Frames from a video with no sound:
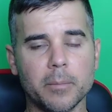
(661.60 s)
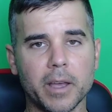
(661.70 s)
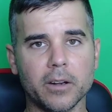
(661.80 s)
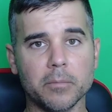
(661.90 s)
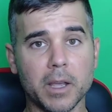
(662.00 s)

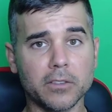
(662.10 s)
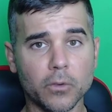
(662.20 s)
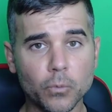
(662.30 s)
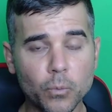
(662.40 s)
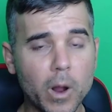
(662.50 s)
better makes
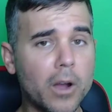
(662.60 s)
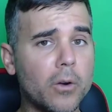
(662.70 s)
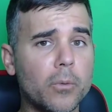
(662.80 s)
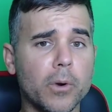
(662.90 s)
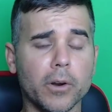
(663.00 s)
it
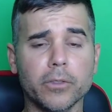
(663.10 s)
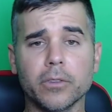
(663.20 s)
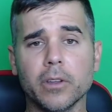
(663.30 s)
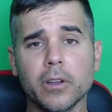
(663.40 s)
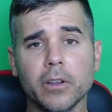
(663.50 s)
well
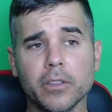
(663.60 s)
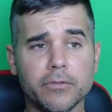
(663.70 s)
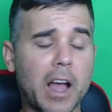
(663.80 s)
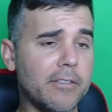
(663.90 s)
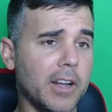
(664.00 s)
worth the
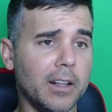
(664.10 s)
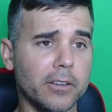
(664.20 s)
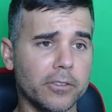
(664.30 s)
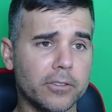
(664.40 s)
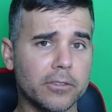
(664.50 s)

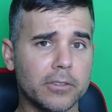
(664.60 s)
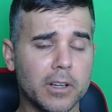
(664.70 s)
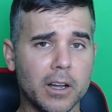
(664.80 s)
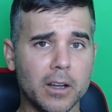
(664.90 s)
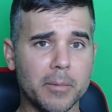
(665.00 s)
$5.
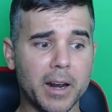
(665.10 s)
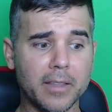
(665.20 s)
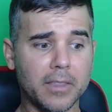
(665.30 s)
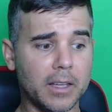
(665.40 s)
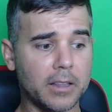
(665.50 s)
And
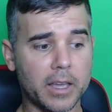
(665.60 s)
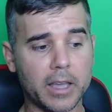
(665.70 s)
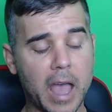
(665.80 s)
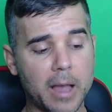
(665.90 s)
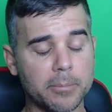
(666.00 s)
I think
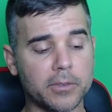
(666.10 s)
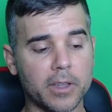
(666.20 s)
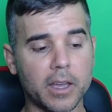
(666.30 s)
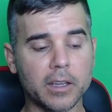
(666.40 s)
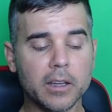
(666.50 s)
like apps
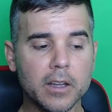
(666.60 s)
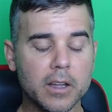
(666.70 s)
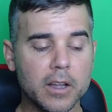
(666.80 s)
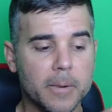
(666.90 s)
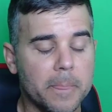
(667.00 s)
like,
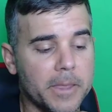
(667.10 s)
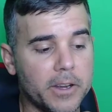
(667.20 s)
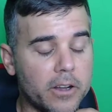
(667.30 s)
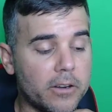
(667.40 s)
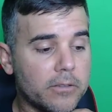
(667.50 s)

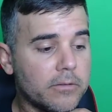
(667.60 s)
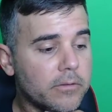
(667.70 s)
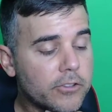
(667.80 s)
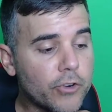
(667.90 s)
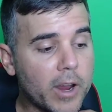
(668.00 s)

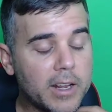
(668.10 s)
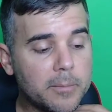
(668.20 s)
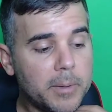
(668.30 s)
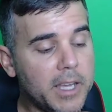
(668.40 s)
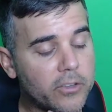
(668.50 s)

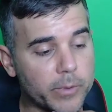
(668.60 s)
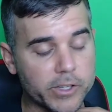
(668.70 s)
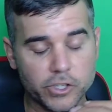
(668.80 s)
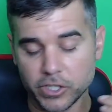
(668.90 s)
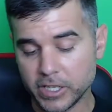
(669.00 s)
Training Peaks,
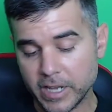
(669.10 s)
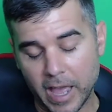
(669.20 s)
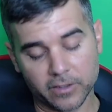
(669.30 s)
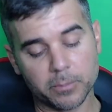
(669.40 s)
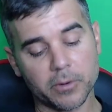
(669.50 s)
which
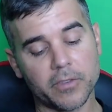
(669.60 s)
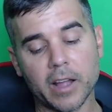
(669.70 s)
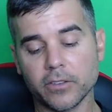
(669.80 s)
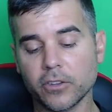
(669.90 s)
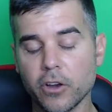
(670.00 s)
yes,
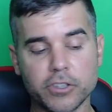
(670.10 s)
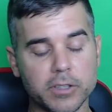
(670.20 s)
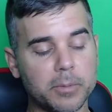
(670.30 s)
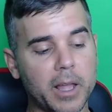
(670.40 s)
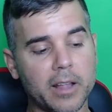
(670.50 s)
provides
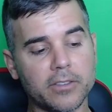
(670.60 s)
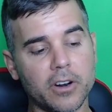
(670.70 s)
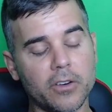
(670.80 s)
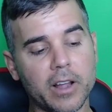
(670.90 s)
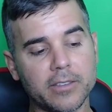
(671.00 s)
coaching plans and
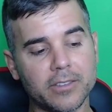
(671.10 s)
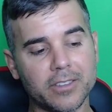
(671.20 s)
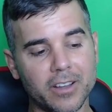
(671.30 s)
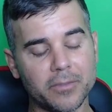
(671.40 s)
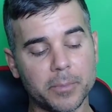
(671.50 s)
all kinds of
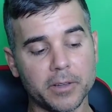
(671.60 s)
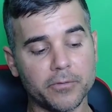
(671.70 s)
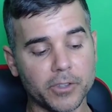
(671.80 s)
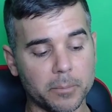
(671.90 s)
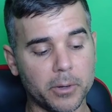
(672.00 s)
stuff, but
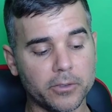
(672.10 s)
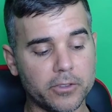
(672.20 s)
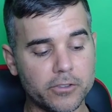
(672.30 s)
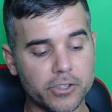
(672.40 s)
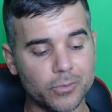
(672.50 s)
for the
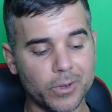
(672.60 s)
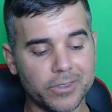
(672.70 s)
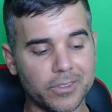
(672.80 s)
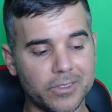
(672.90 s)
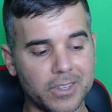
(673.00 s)
person who just
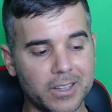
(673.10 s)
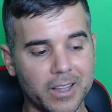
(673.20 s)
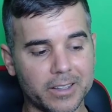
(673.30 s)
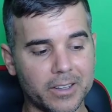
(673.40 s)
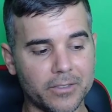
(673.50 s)
wants to see
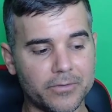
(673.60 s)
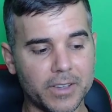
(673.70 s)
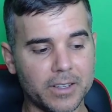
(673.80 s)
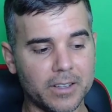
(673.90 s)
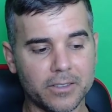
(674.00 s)
like their
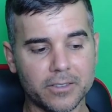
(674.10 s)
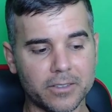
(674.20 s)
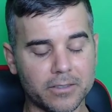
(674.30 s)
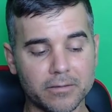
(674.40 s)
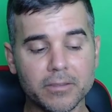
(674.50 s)
fitness
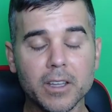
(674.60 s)
and